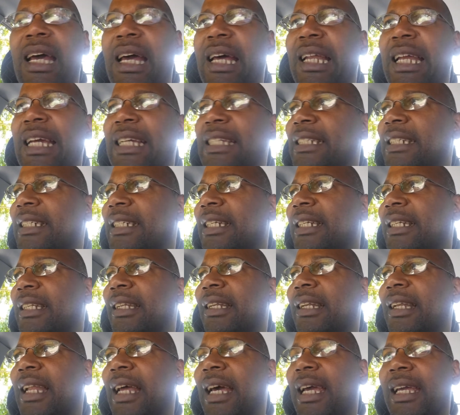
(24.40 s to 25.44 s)
And I
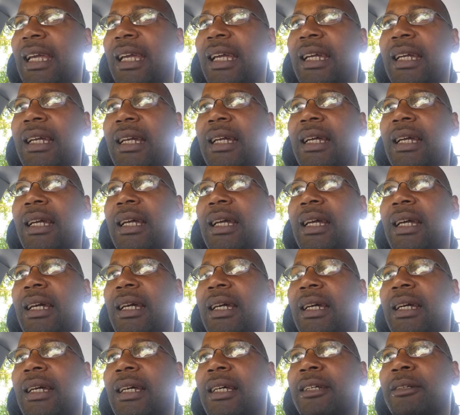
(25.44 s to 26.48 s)
didn't like
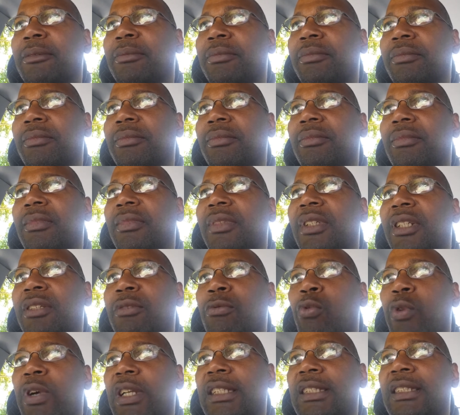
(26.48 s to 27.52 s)
the
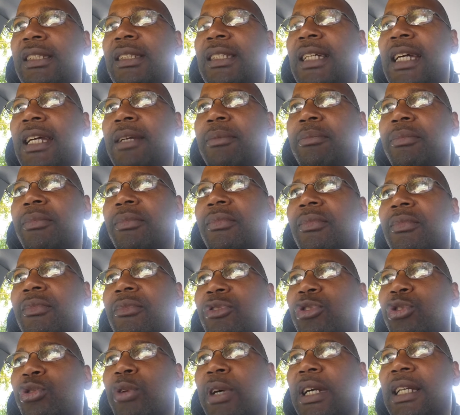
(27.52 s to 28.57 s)
wait time
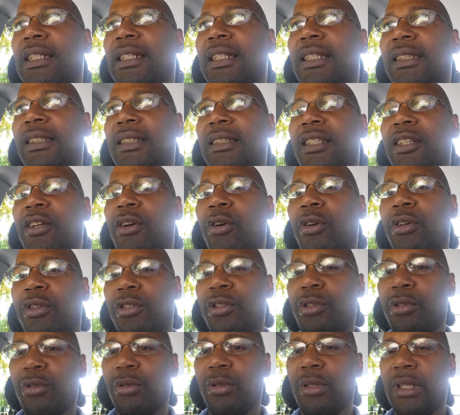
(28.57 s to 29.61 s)
to edit the
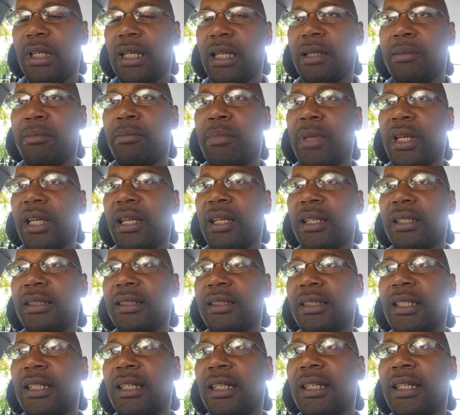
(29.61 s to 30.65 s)
audio and make
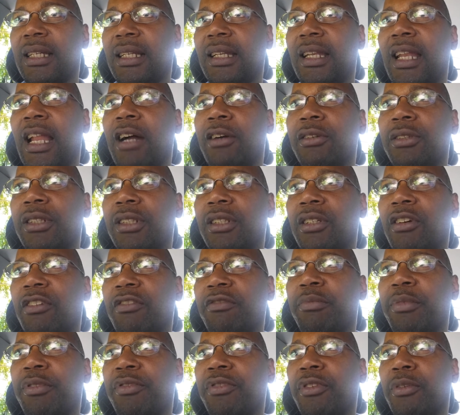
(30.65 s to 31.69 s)
it loud
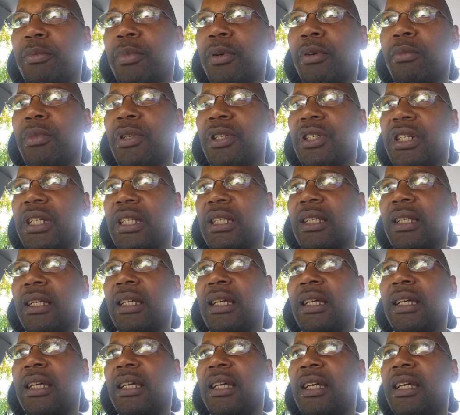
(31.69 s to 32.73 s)
enough before publishing.
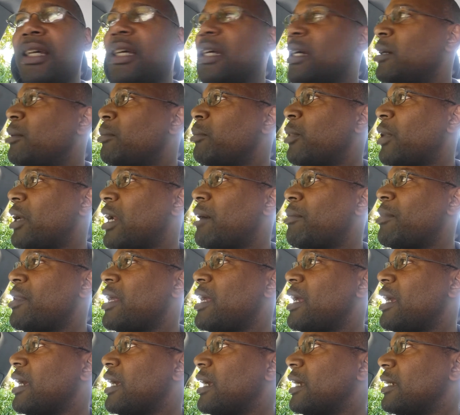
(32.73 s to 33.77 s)
But I'm
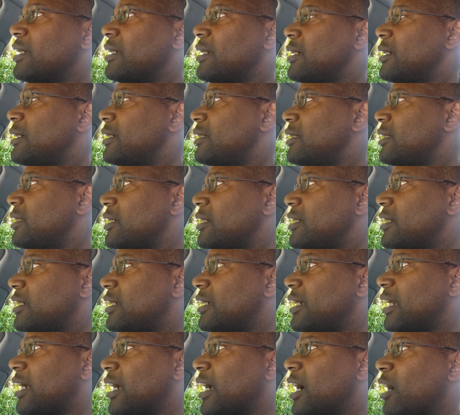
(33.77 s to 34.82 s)
here, sitting
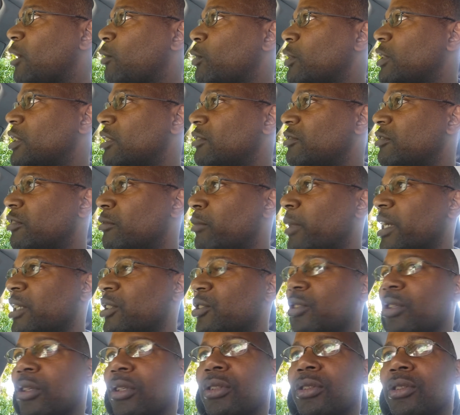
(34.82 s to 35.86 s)
in the car, waiting for my
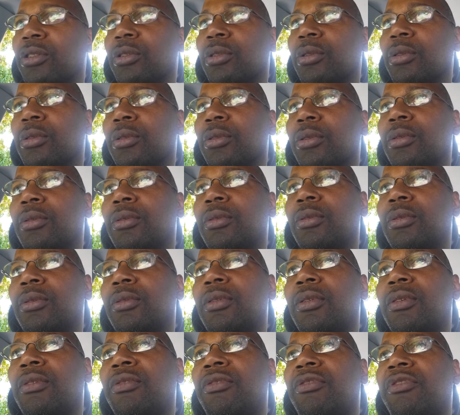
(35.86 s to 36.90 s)
son to
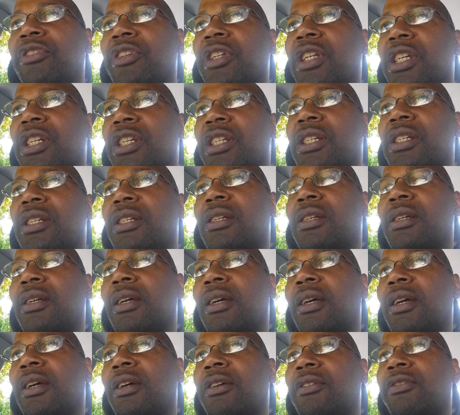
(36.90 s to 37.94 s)
finish
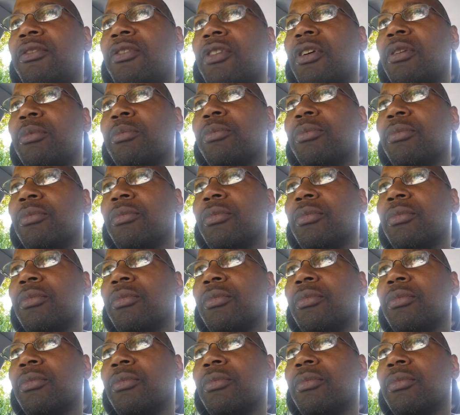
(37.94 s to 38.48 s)
from